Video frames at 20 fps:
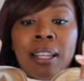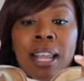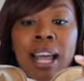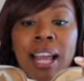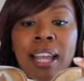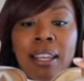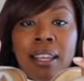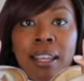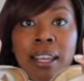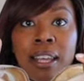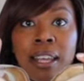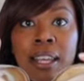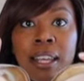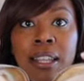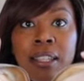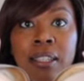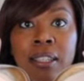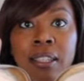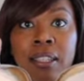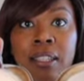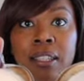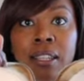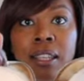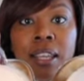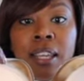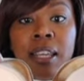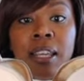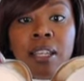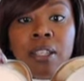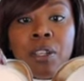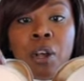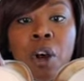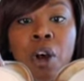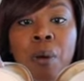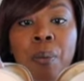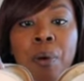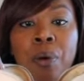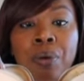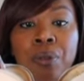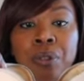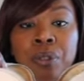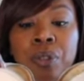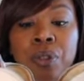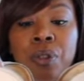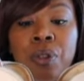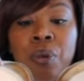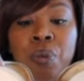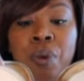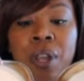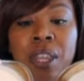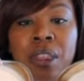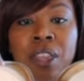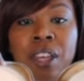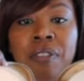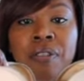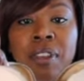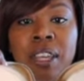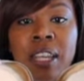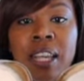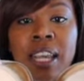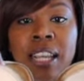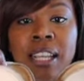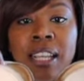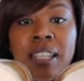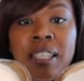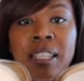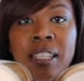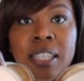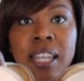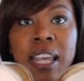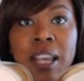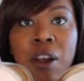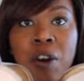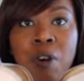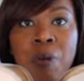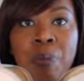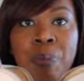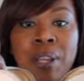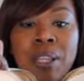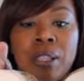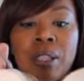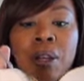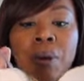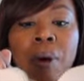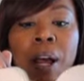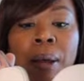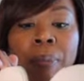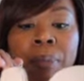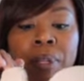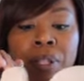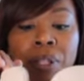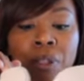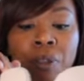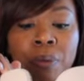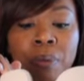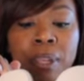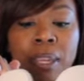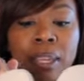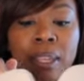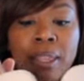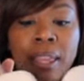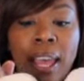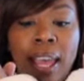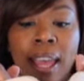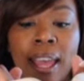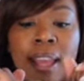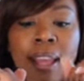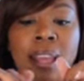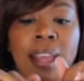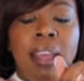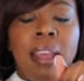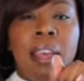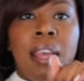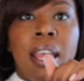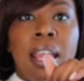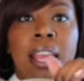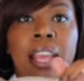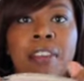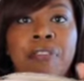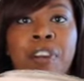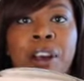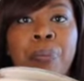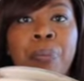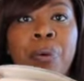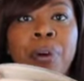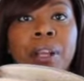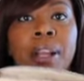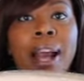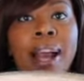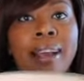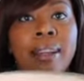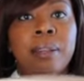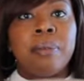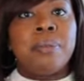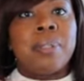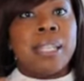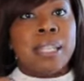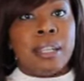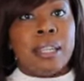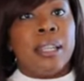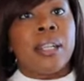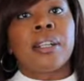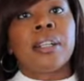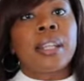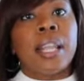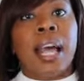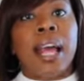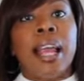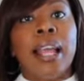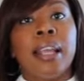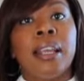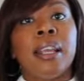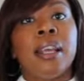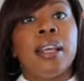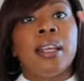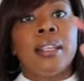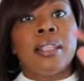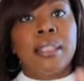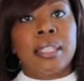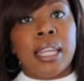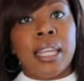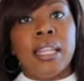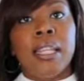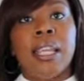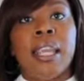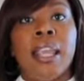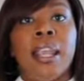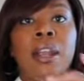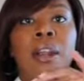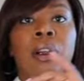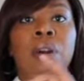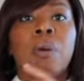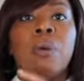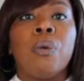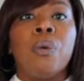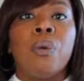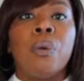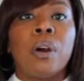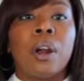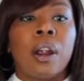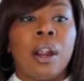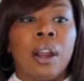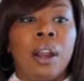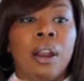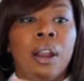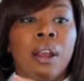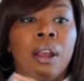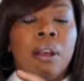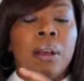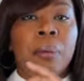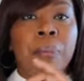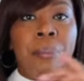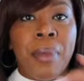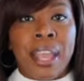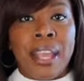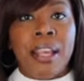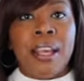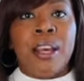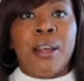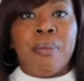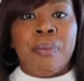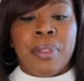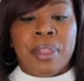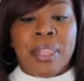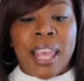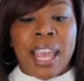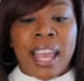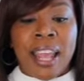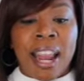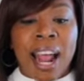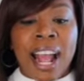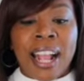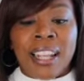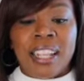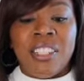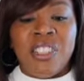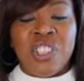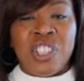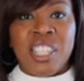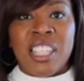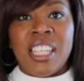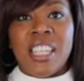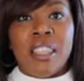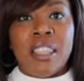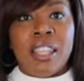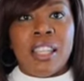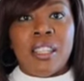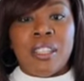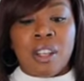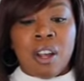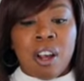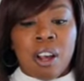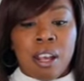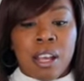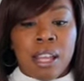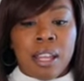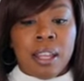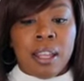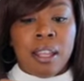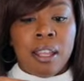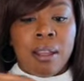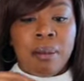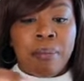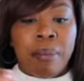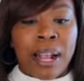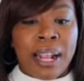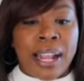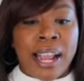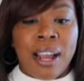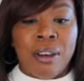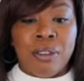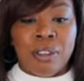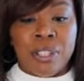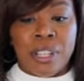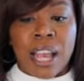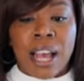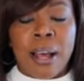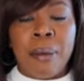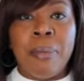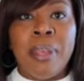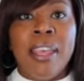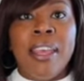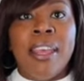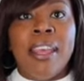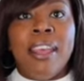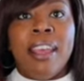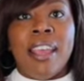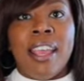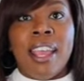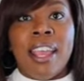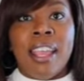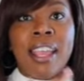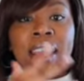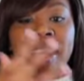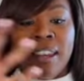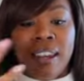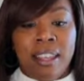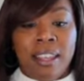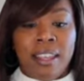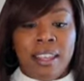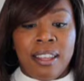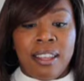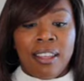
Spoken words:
Like it's almost, the width of it can stay open. So I'm assuming that if I put items in here like skincare or makeup, that I can just sit this on my countertop and